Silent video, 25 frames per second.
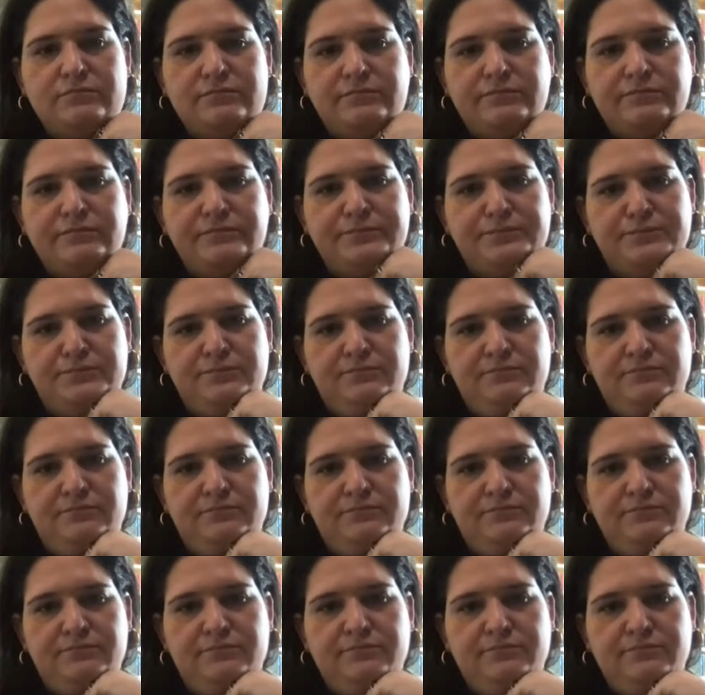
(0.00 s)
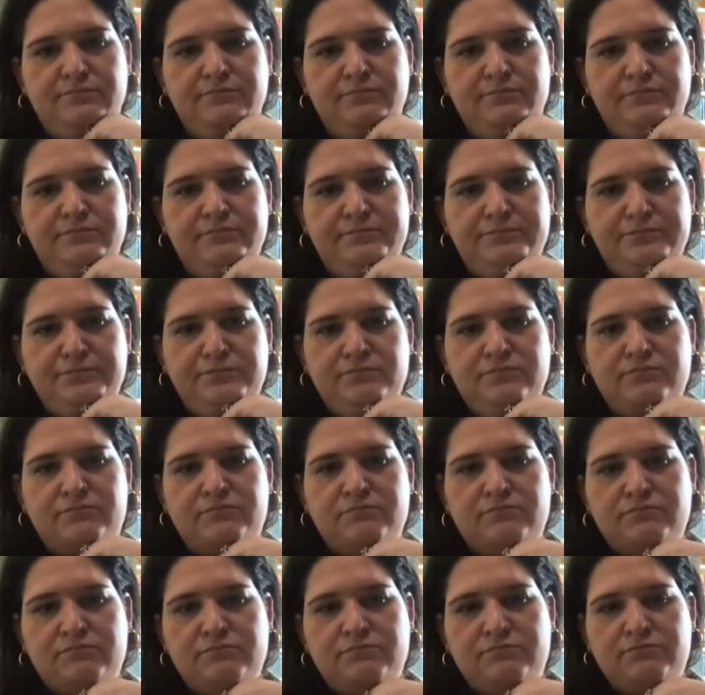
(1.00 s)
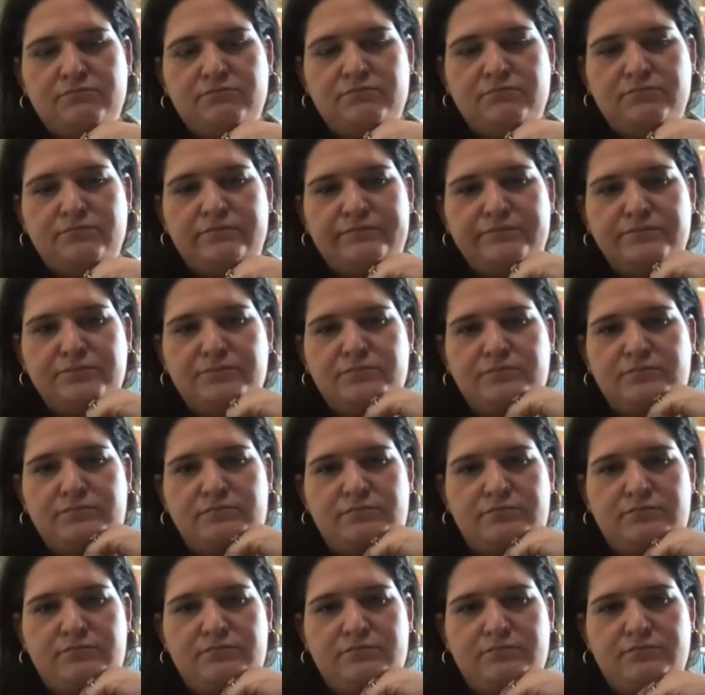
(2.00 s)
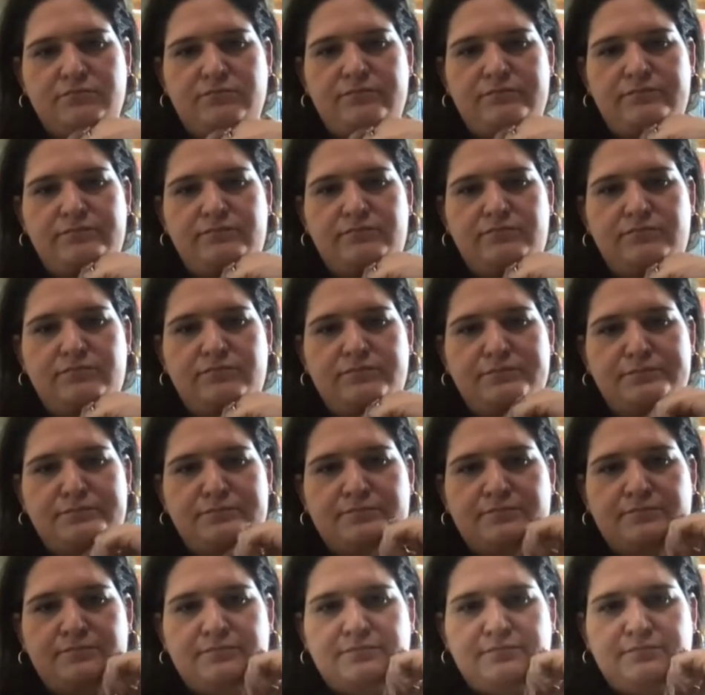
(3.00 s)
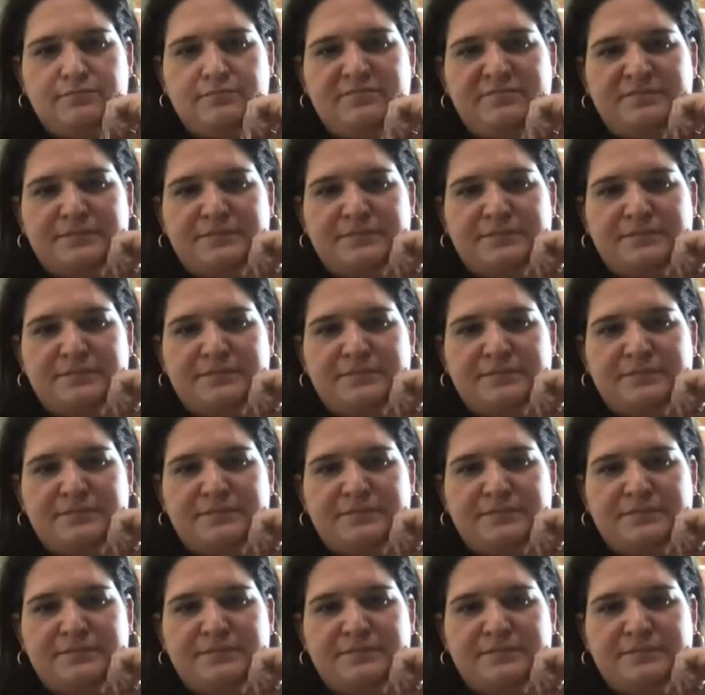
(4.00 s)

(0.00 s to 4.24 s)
(silent)